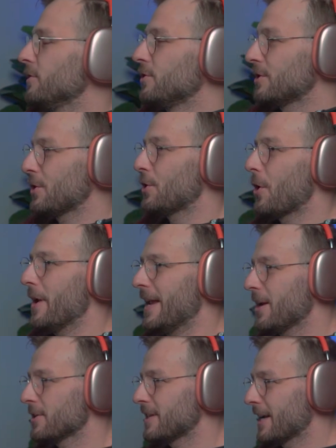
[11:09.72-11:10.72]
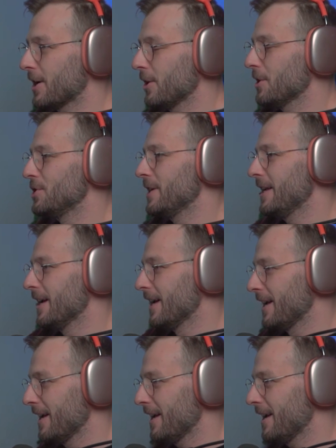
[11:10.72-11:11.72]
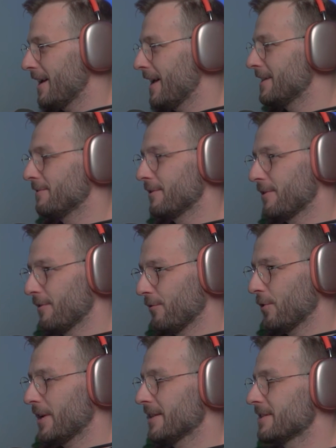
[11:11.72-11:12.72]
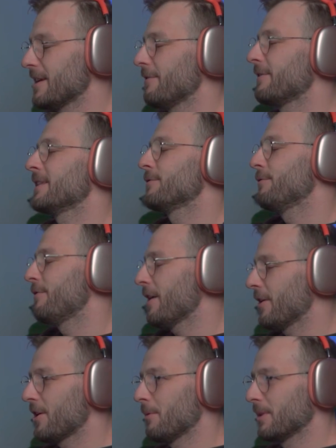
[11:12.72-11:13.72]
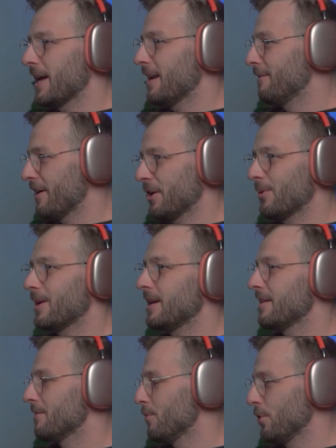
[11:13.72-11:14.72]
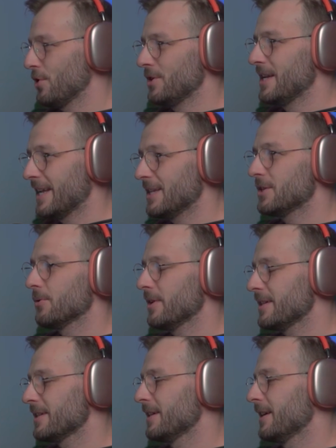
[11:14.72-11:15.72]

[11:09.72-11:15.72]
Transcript: Just so you know, ego psychology and the Freudian stuff gets very complicated very quickly the more you dig into it.